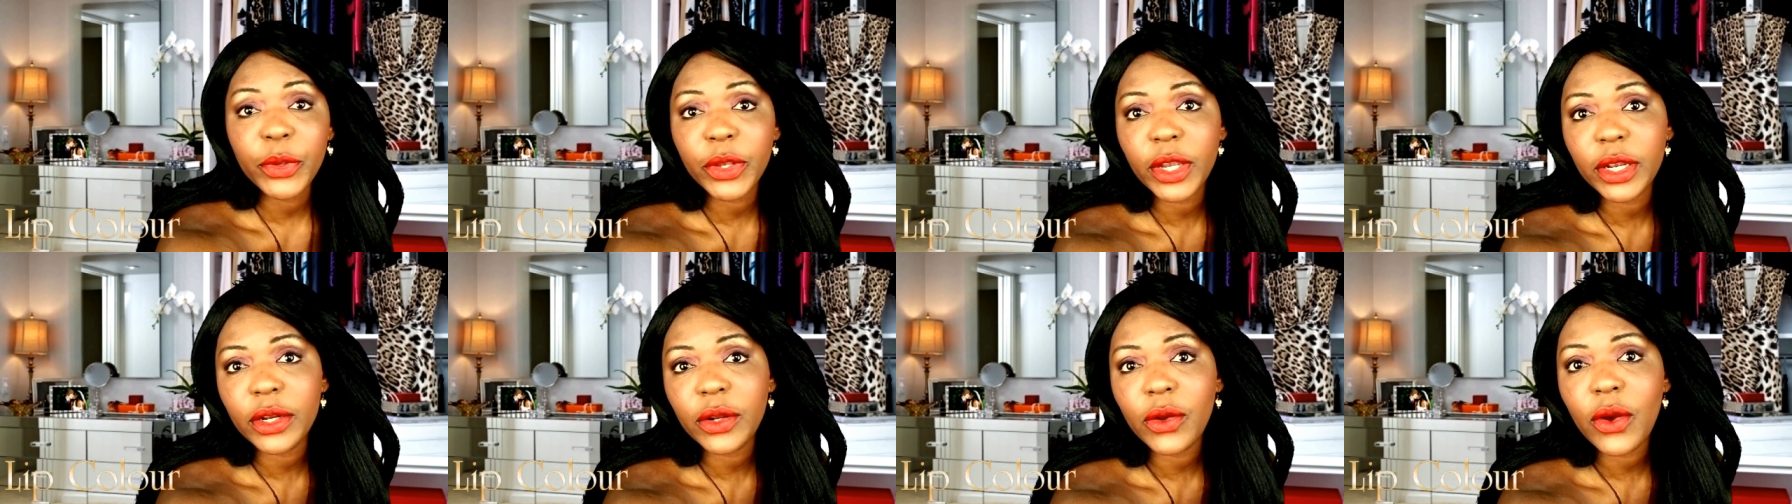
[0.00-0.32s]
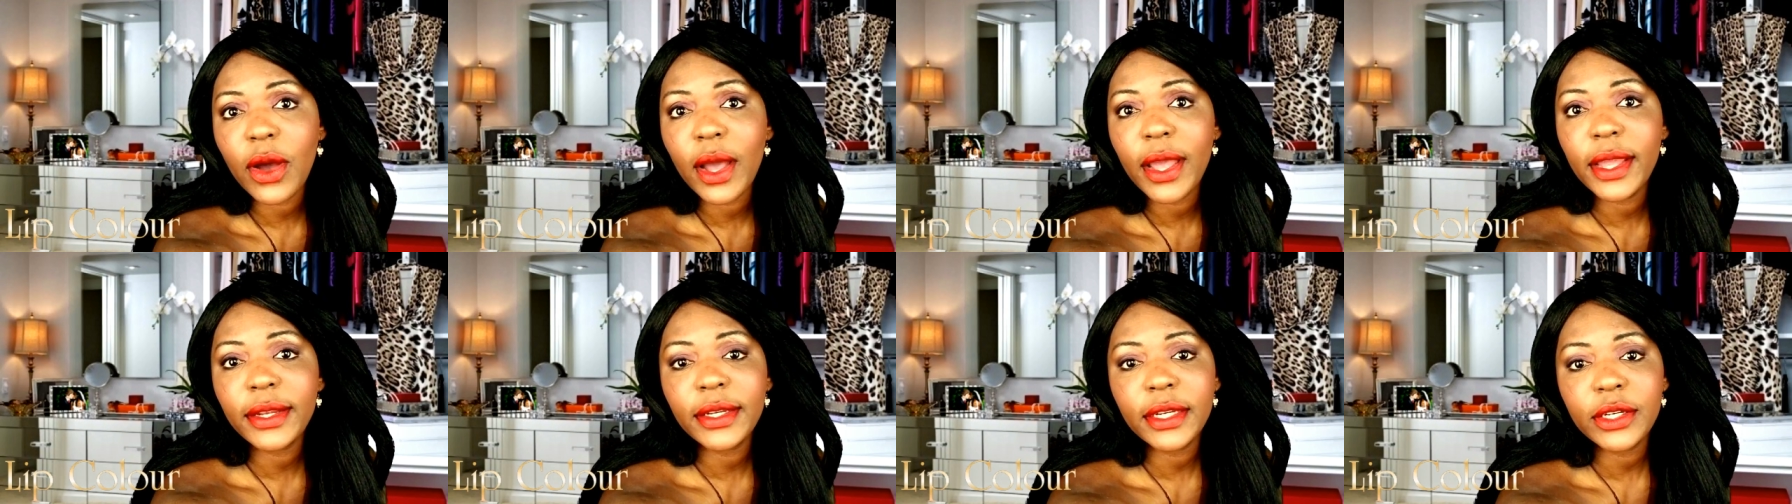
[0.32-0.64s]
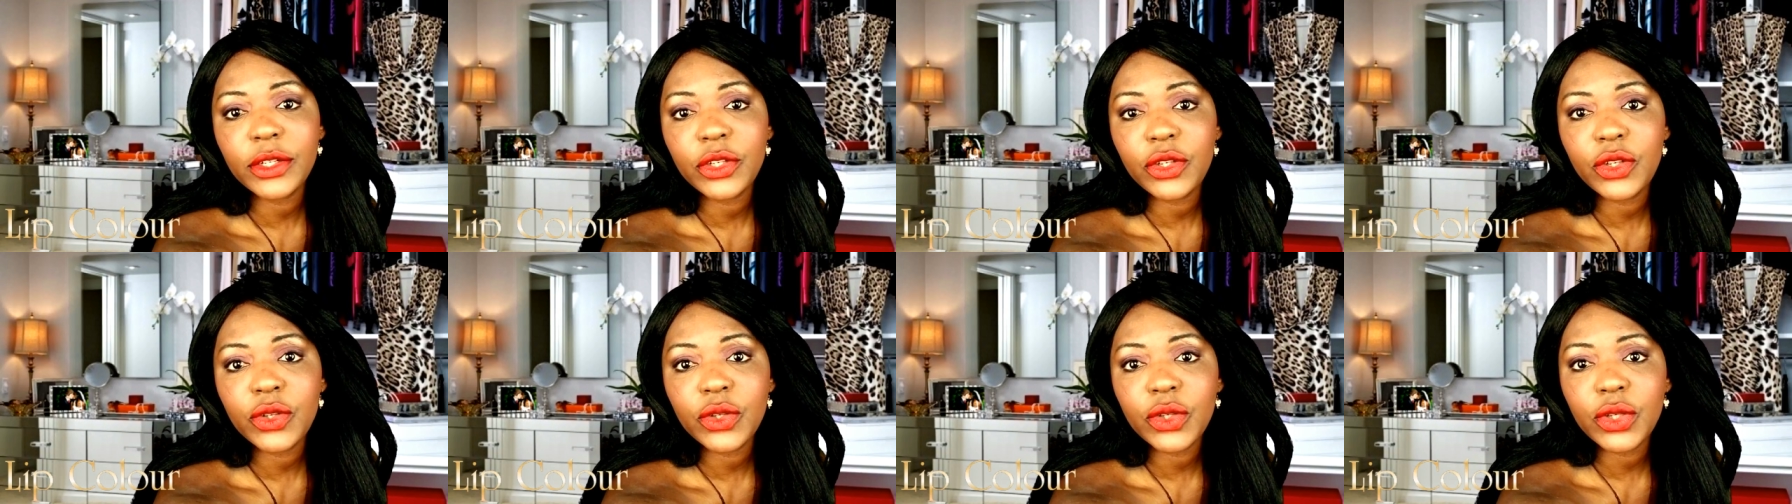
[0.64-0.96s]
can go ahead and
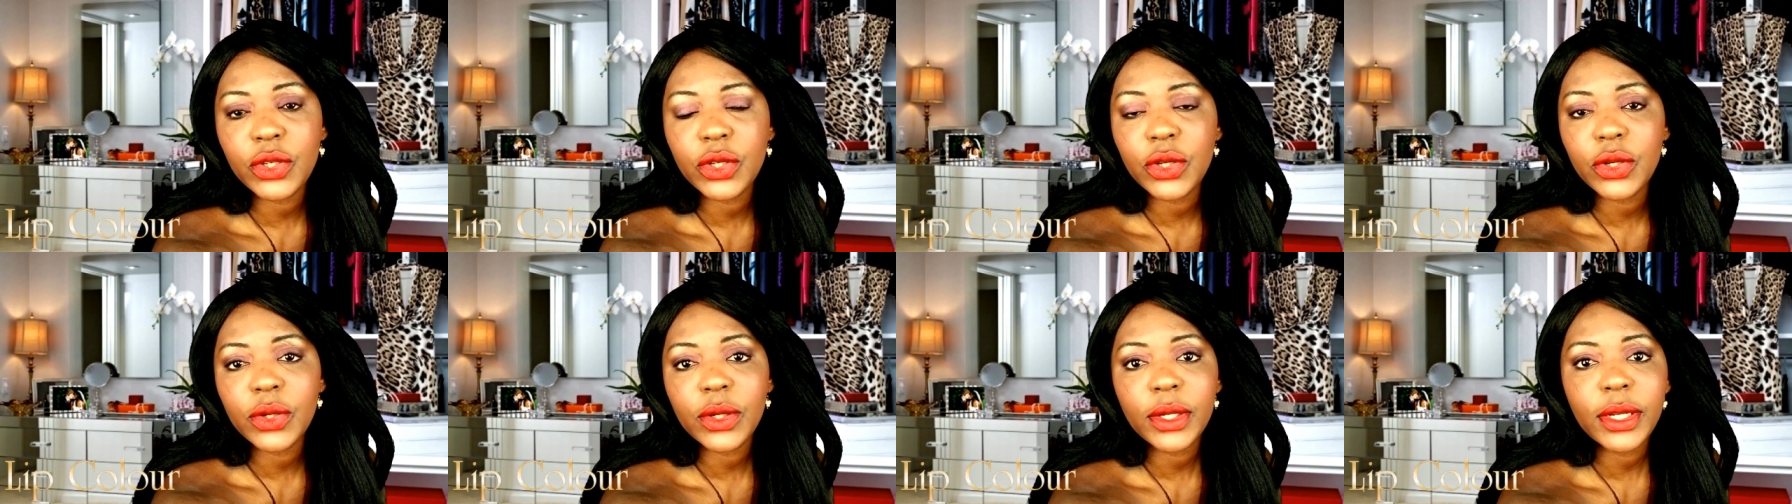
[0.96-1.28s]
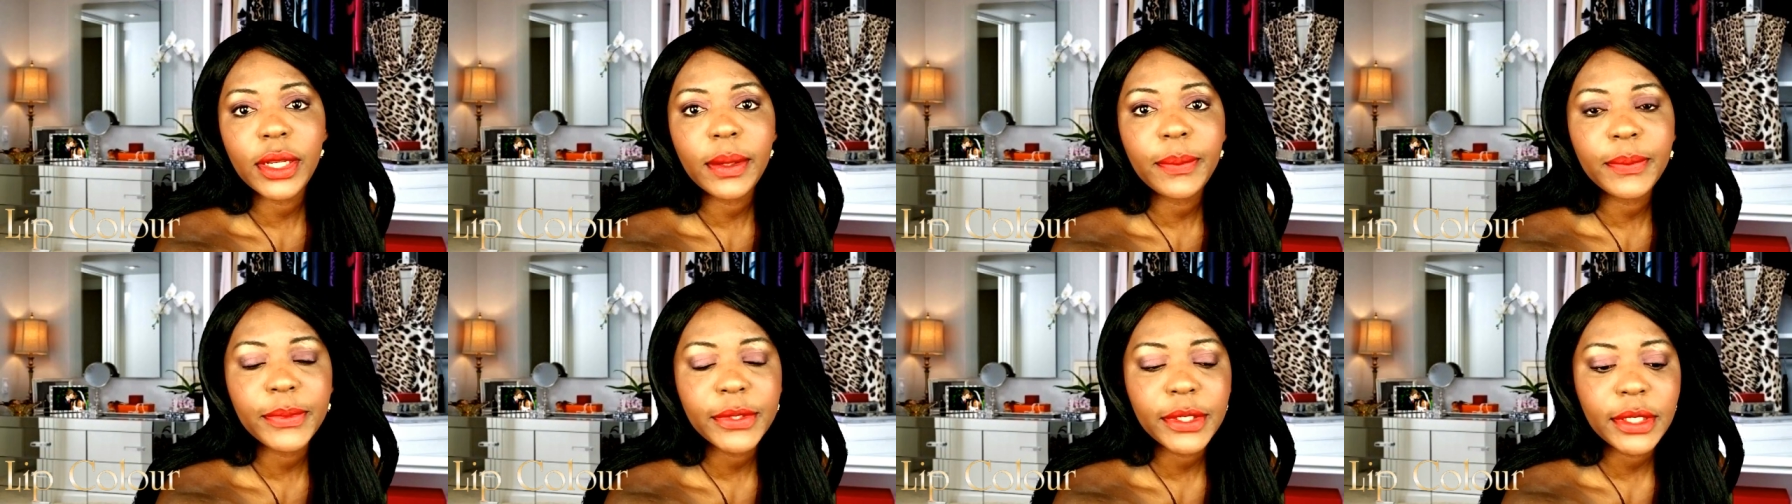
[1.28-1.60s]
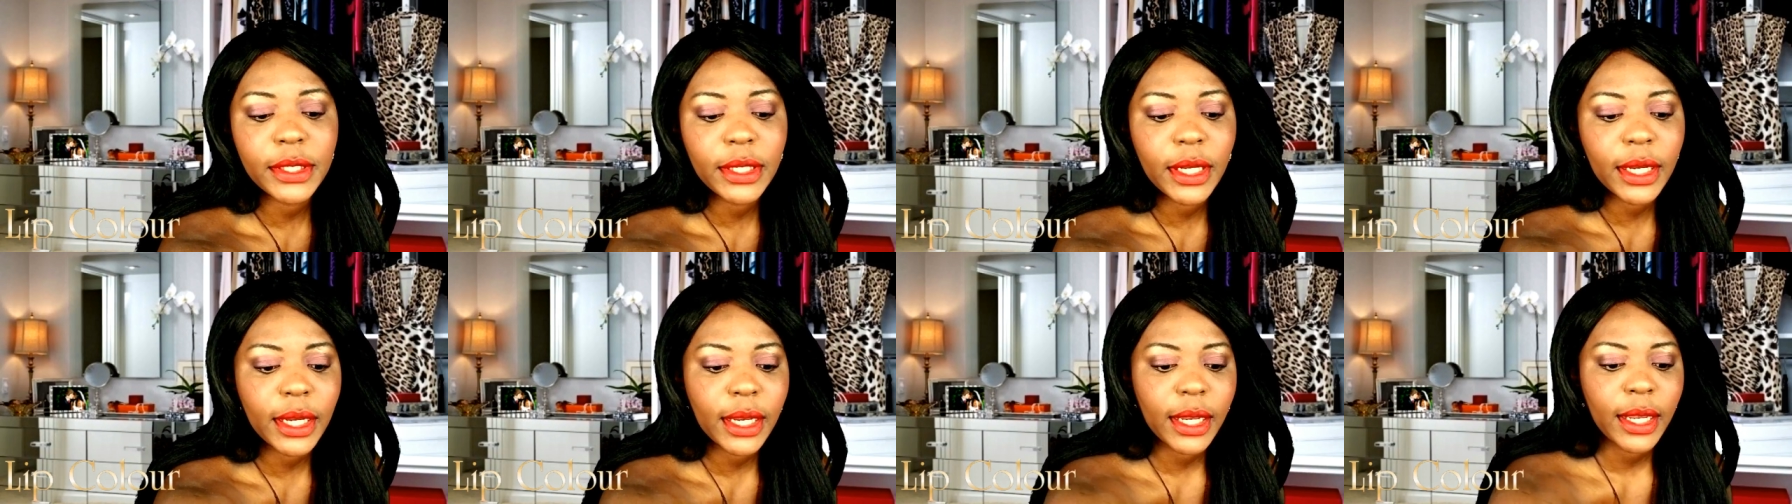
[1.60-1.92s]
use your
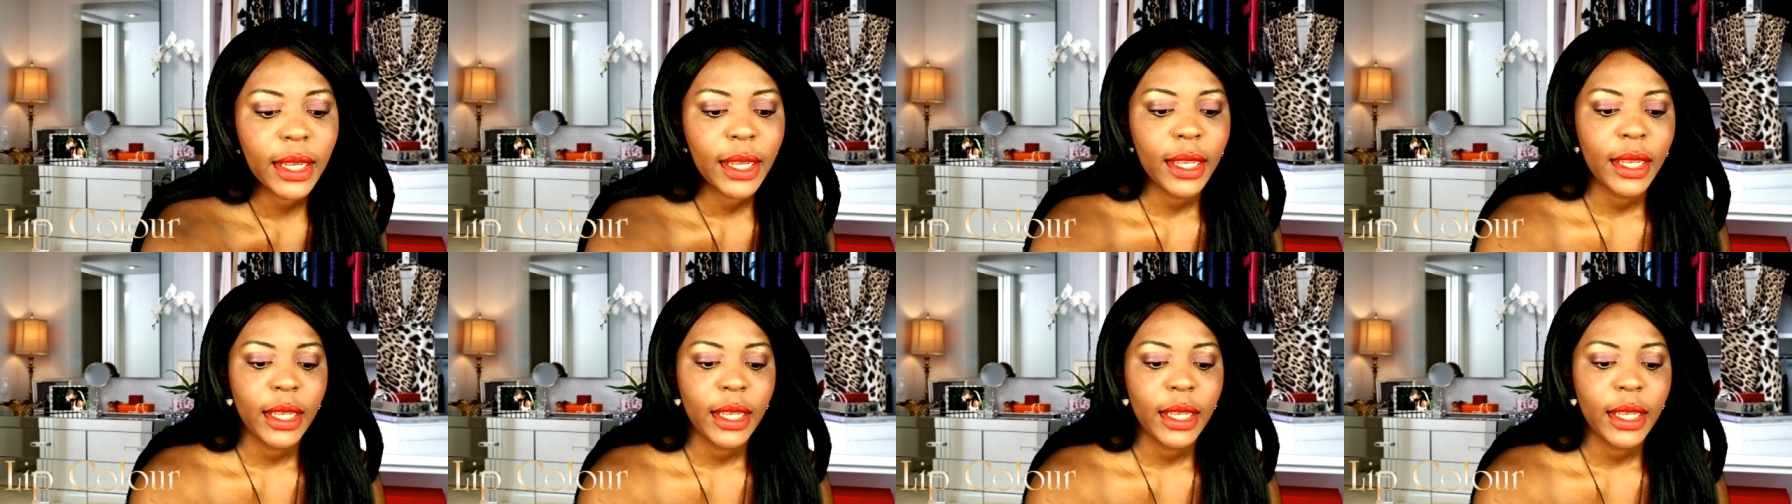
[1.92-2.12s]
lipstick.